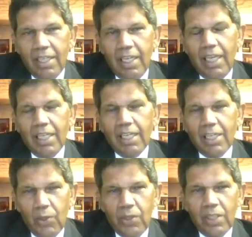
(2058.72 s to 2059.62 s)

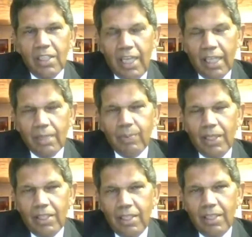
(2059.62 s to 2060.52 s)
including the death
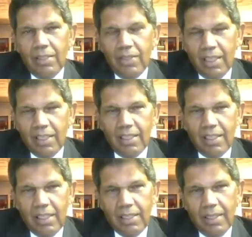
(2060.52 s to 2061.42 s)
penalty in the United
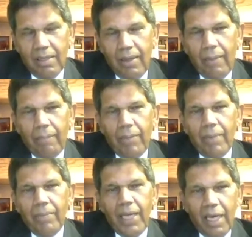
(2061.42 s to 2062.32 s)
States,
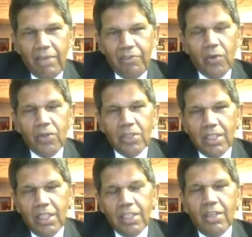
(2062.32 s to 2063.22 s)
but may I focus
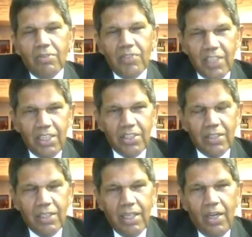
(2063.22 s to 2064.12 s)
this
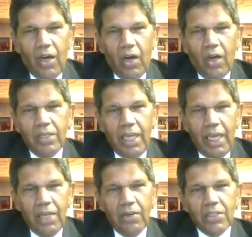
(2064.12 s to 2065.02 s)
conversation on
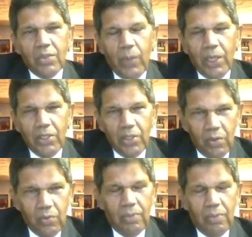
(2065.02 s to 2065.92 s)
areas where
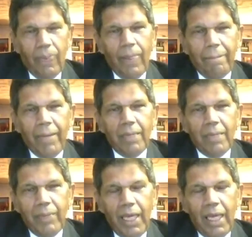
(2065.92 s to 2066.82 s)
you
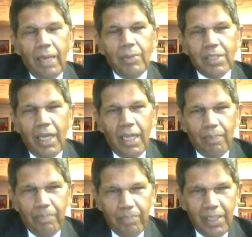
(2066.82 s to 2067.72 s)
might be able to
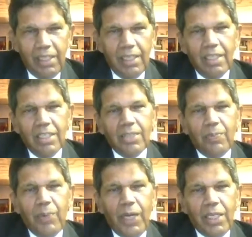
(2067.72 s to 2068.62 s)
help me
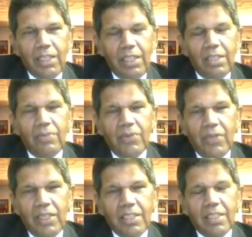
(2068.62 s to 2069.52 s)
spread the human
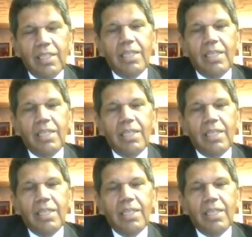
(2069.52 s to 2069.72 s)
rights